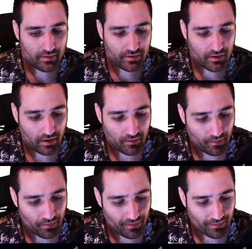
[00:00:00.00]
So
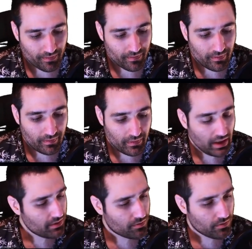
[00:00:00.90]

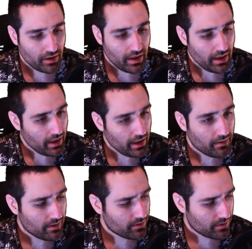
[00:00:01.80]
that's really it.
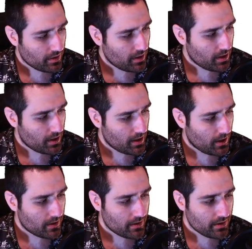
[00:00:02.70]
That's all
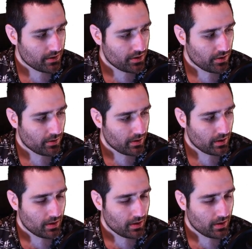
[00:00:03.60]
there is to it.